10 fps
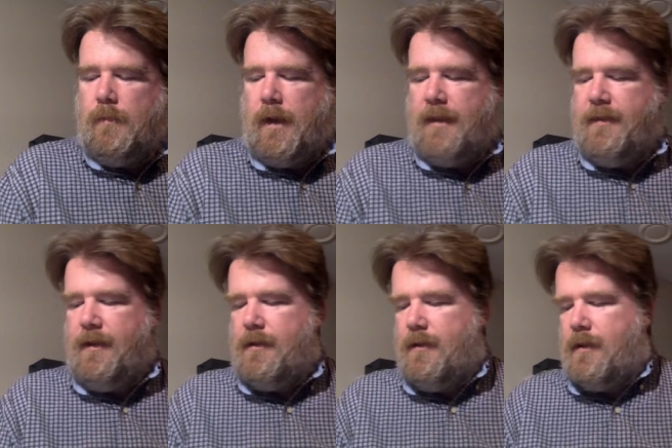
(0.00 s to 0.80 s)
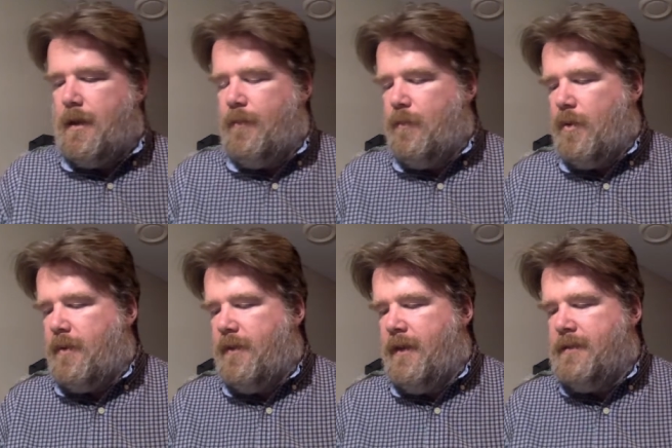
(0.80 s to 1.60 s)
I think a couple more
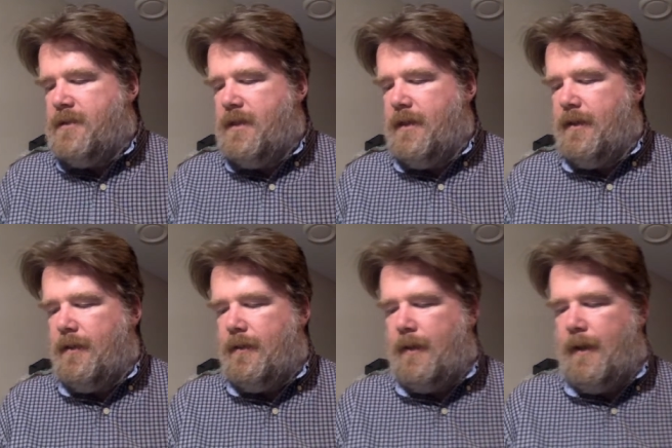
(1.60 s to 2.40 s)
things here.